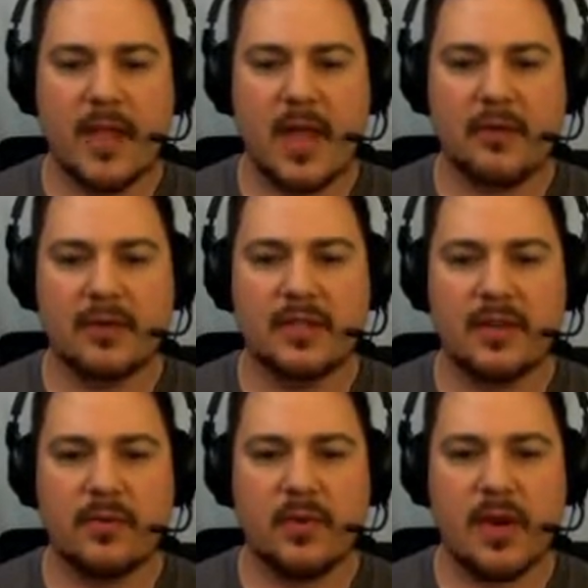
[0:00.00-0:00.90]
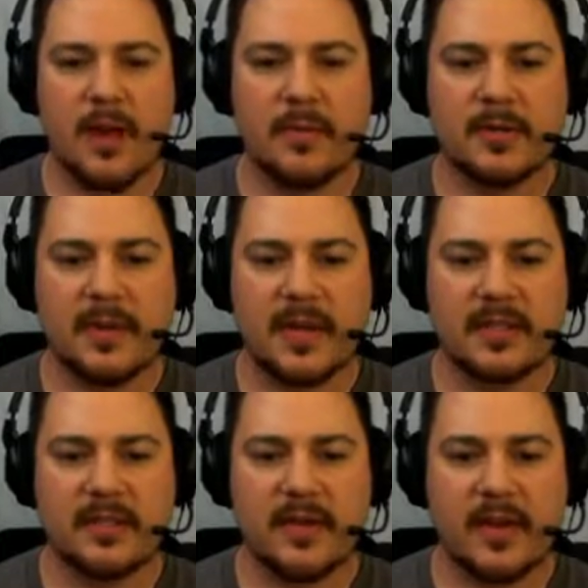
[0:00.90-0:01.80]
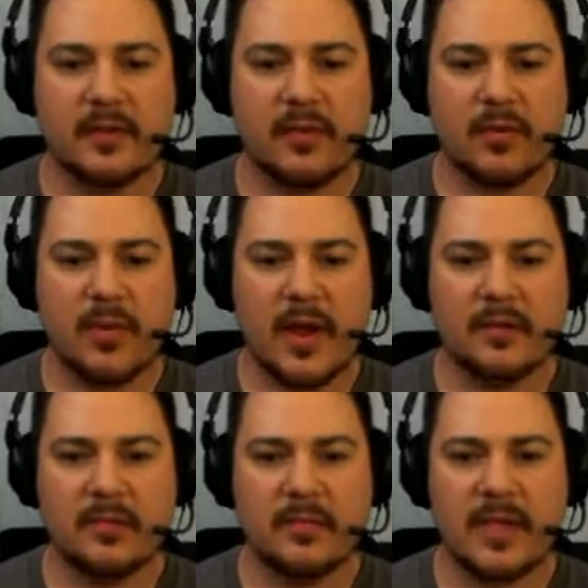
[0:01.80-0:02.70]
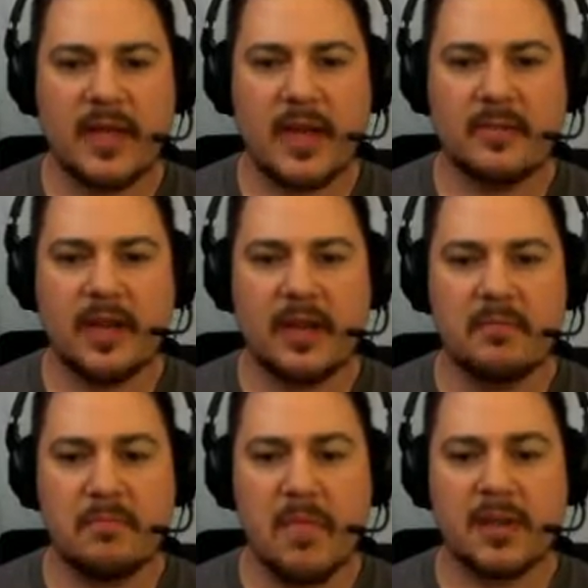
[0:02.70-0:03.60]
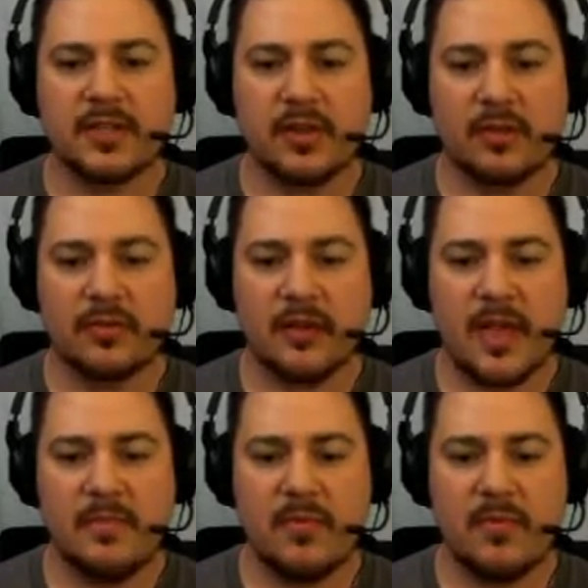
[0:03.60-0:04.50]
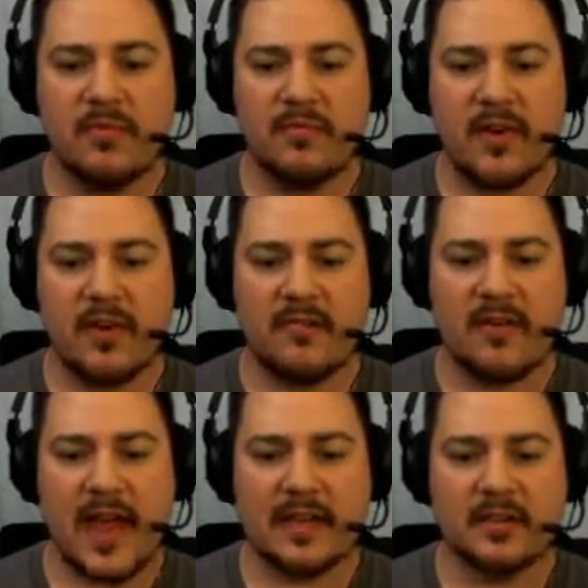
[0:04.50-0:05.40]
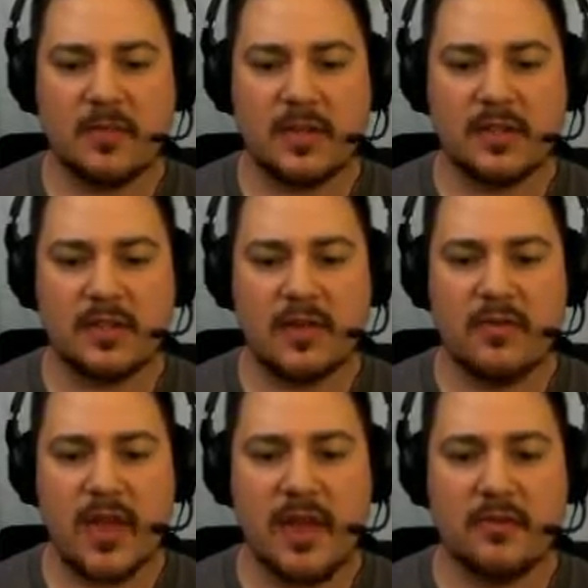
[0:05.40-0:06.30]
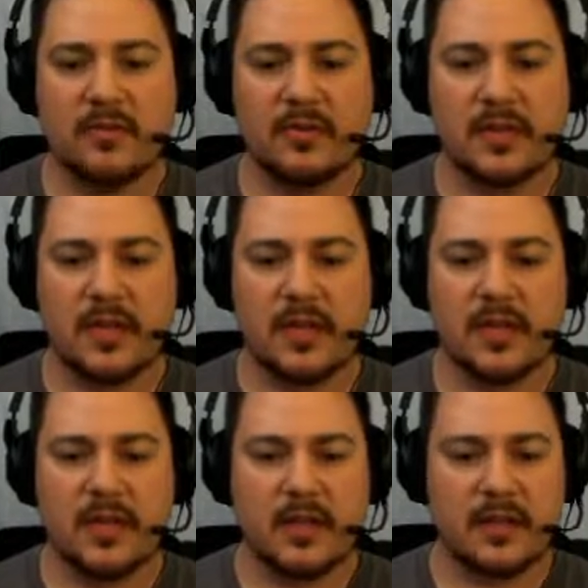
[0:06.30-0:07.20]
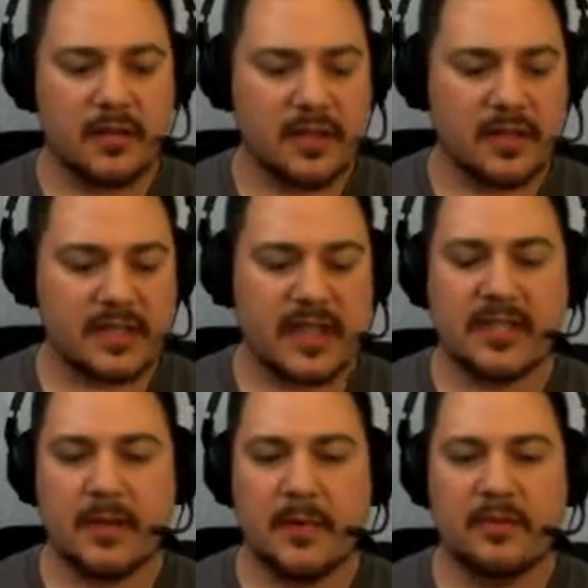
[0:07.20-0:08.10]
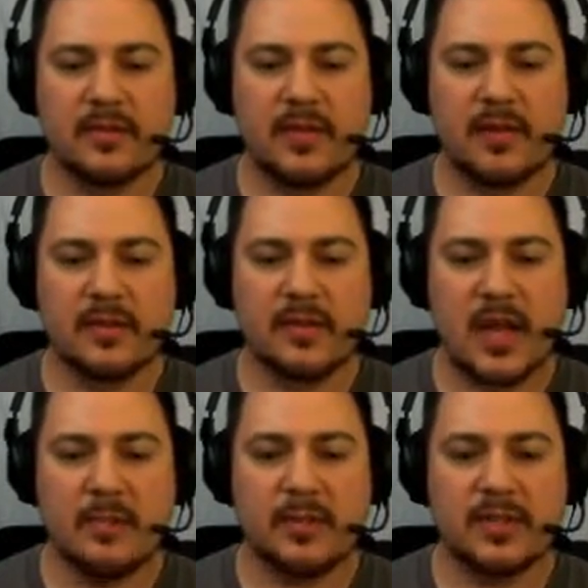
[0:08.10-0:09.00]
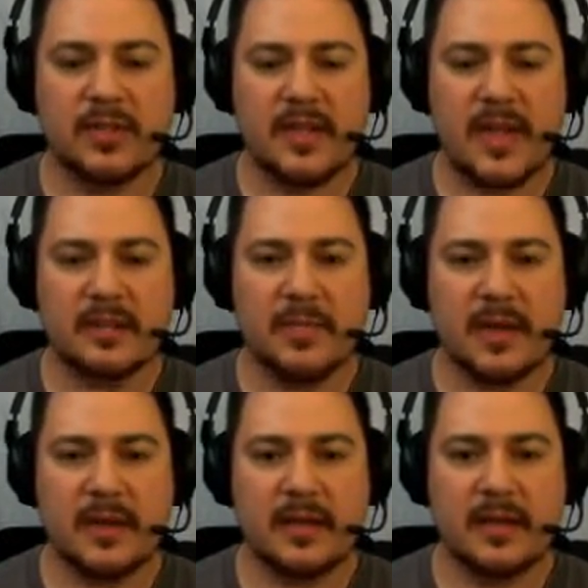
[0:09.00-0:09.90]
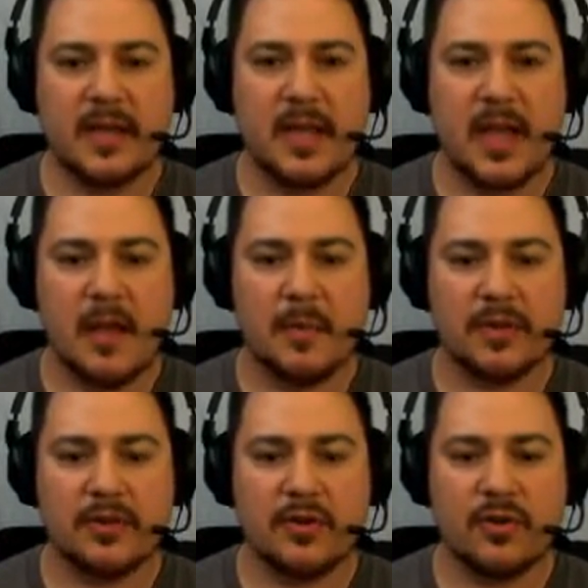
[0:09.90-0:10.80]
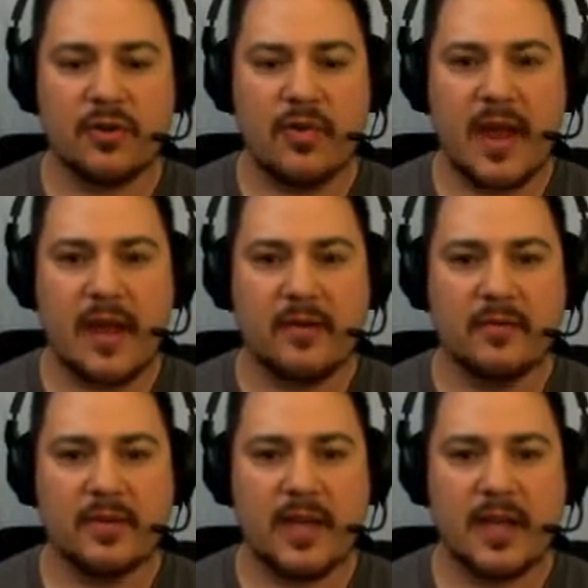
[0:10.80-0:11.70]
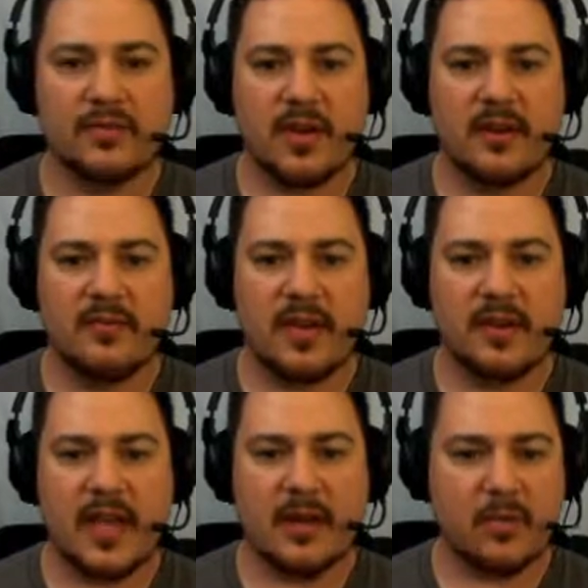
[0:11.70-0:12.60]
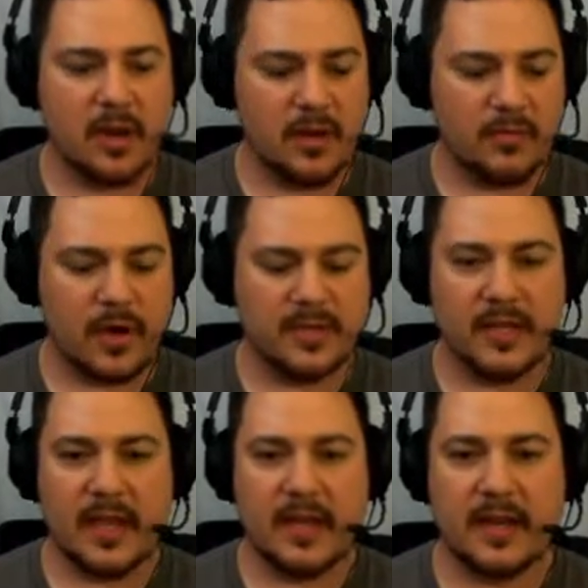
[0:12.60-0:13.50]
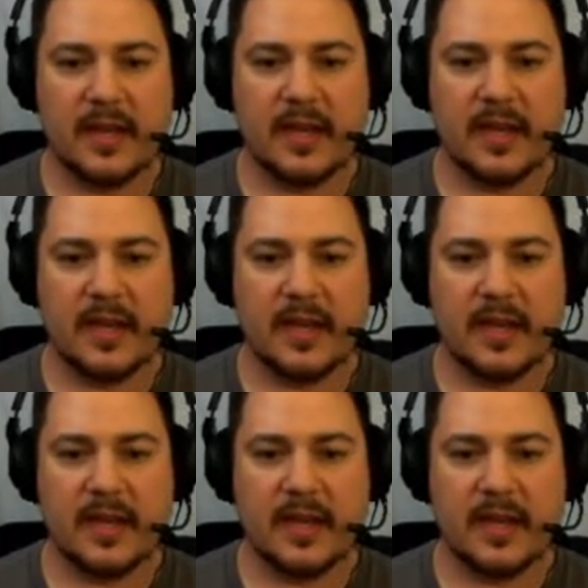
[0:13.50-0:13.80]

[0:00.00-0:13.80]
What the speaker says: Now, you see we're in hyperspace. If I look around a little bit, I'm getting much closer to that moon very fast. So I'm going to slow down. In this case, I'm going to use the All Stop, which is the X button. I'm going to turn around and try to find Canware Enterprise again.